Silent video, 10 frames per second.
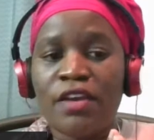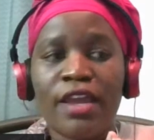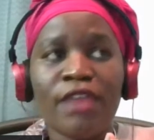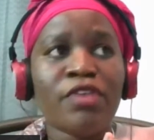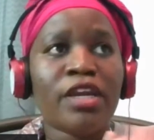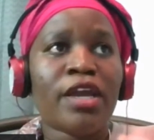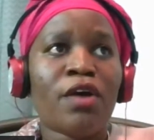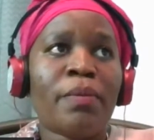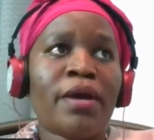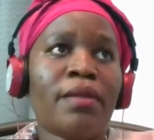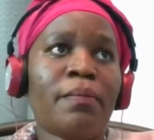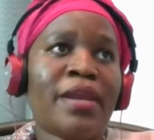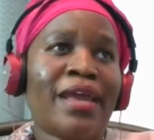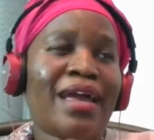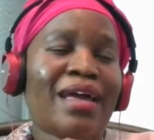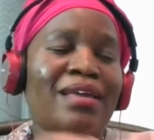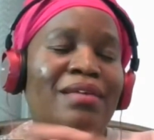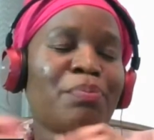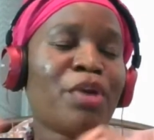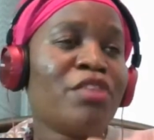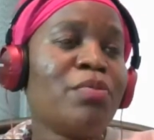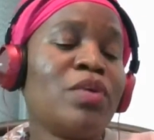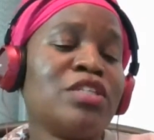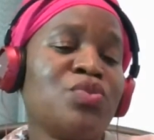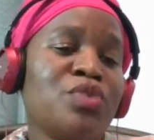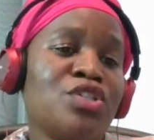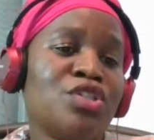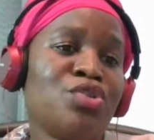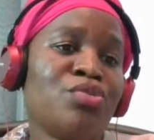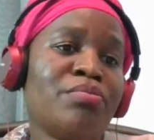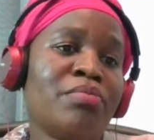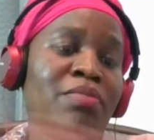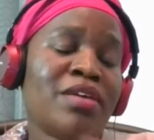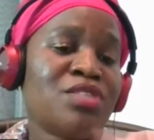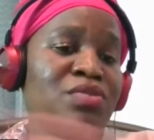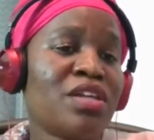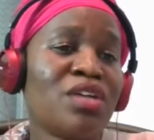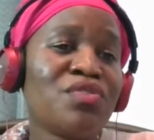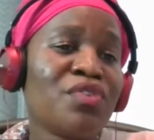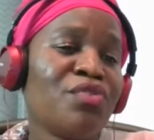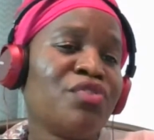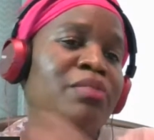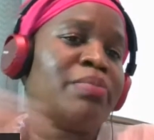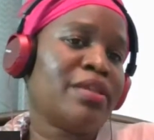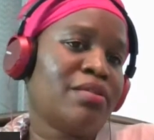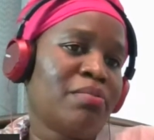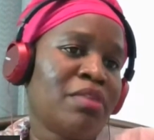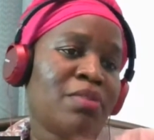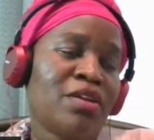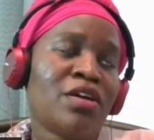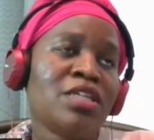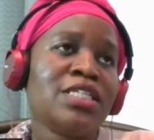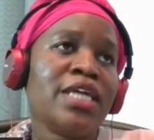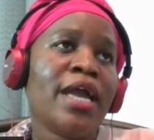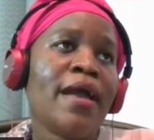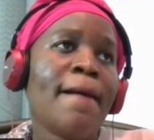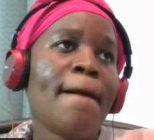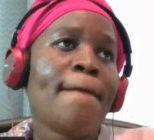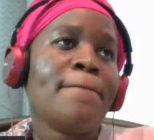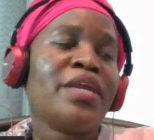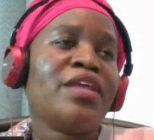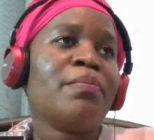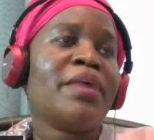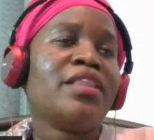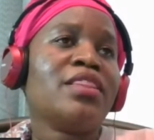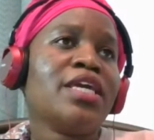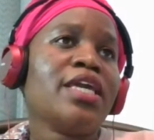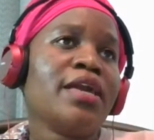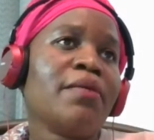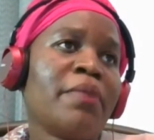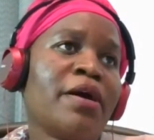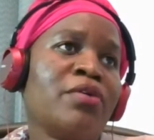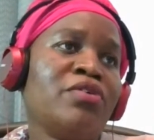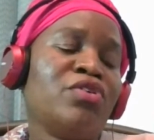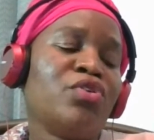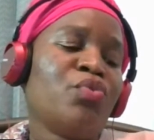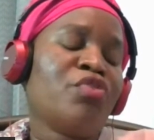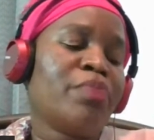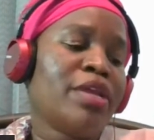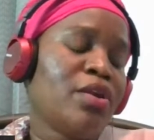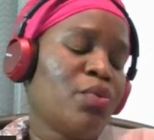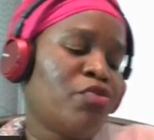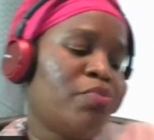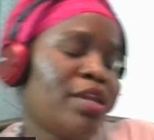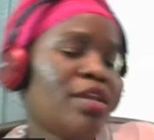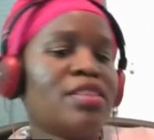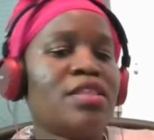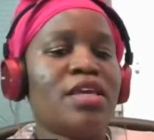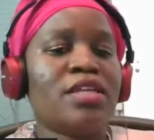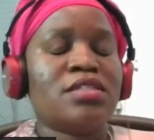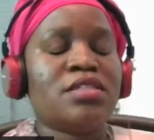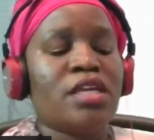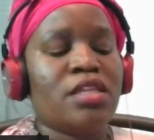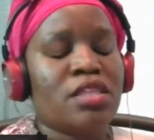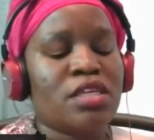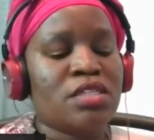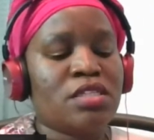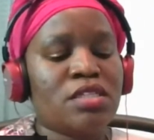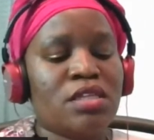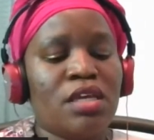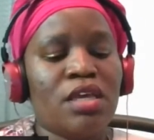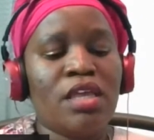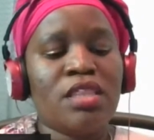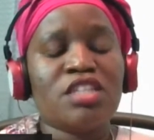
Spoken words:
life right now. But I part of me wants to assume maybe as a result of COVID, but maybe not. But in thinking about, we've been in this